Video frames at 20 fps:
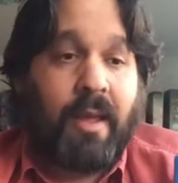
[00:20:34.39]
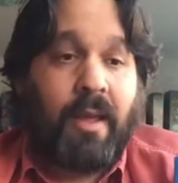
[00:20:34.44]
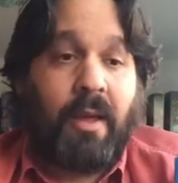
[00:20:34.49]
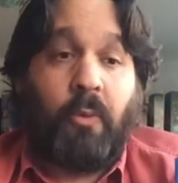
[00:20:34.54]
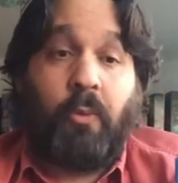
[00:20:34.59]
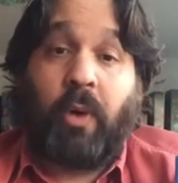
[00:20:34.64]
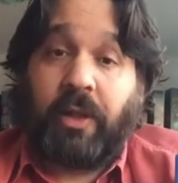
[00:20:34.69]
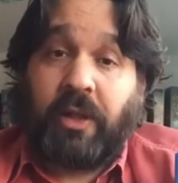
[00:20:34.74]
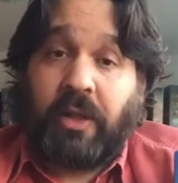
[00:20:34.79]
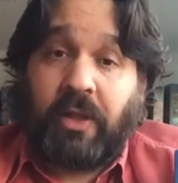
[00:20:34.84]

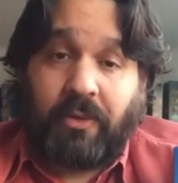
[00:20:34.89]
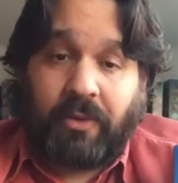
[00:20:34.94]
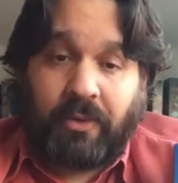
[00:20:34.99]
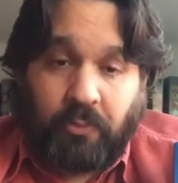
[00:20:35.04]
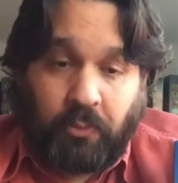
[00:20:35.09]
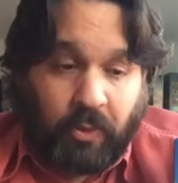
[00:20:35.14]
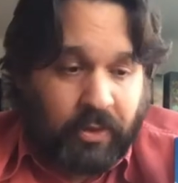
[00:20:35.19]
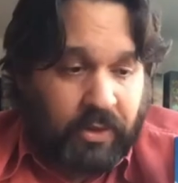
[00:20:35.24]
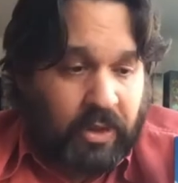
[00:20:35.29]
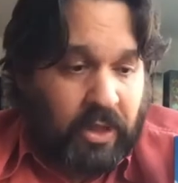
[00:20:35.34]
What
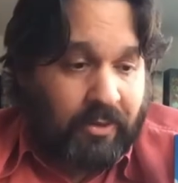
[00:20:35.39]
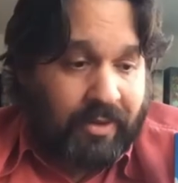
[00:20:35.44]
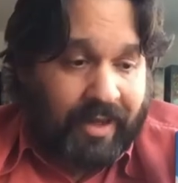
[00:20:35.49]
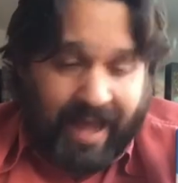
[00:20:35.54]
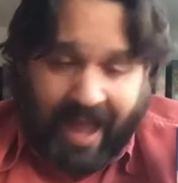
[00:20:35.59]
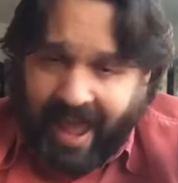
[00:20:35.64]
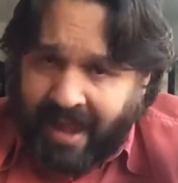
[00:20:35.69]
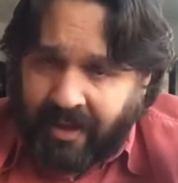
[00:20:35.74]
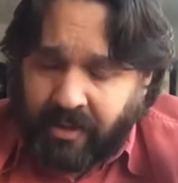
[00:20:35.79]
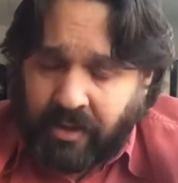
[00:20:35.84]
you
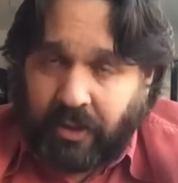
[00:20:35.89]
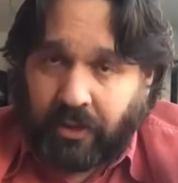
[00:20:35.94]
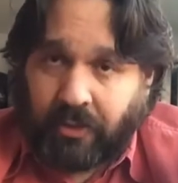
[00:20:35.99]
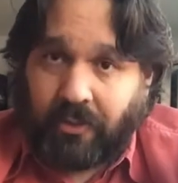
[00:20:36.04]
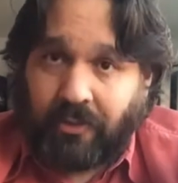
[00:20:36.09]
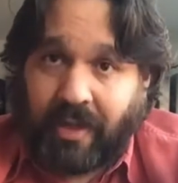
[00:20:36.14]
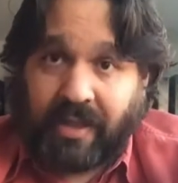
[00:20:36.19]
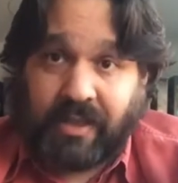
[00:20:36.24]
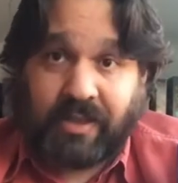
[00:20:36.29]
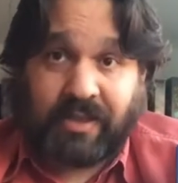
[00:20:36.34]
can
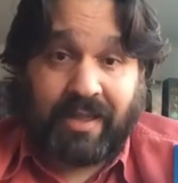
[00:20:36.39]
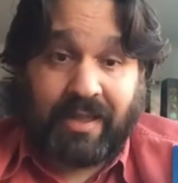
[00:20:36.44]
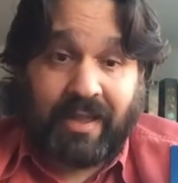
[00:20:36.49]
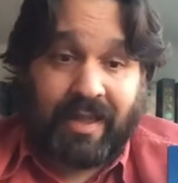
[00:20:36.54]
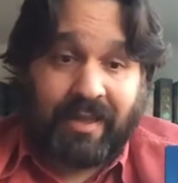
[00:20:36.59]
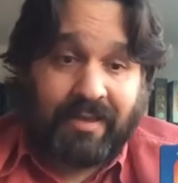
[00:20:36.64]
do is